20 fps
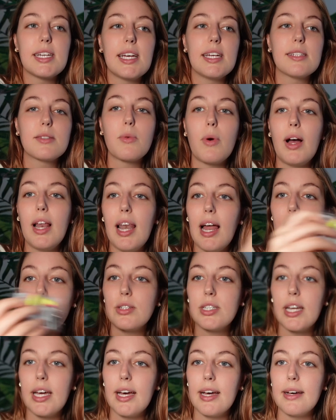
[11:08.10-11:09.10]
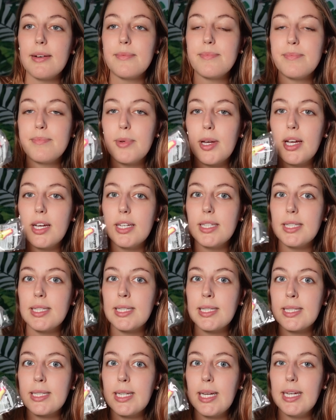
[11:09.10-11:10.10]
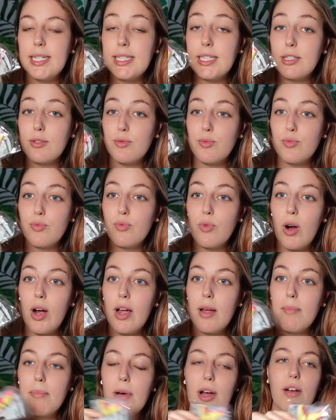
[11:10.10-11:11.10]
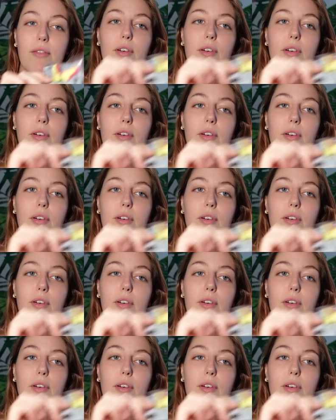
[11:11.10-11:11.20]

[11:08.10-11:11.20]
it is quite loud here because it's right by